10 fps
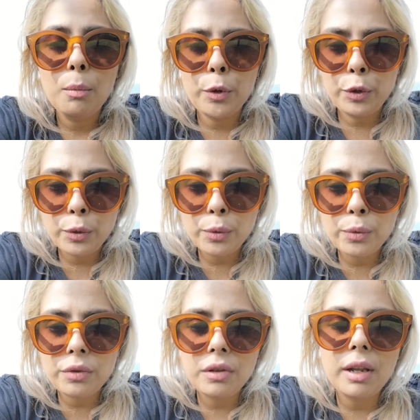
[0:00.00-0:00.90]

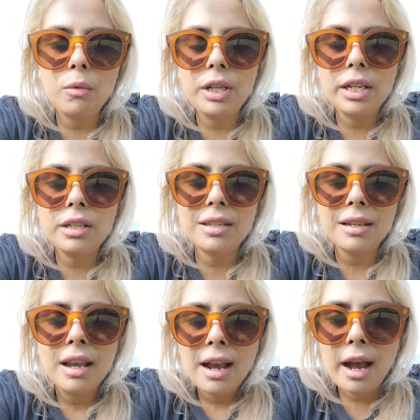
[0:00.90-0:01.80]
produced like with these
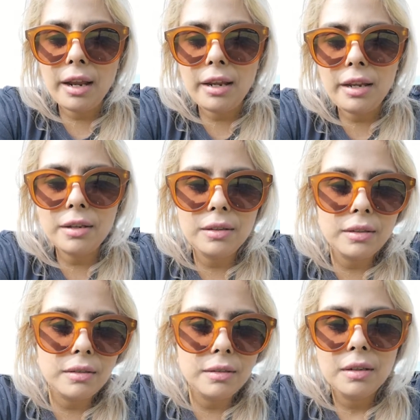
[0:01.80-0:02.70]
high
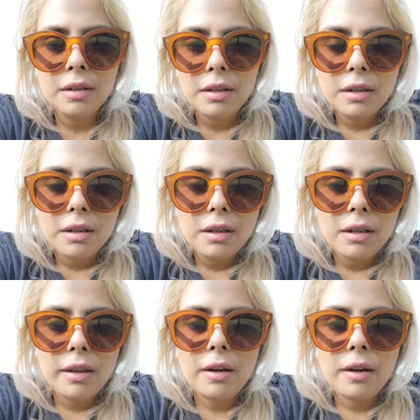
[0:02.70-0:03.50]
heels and you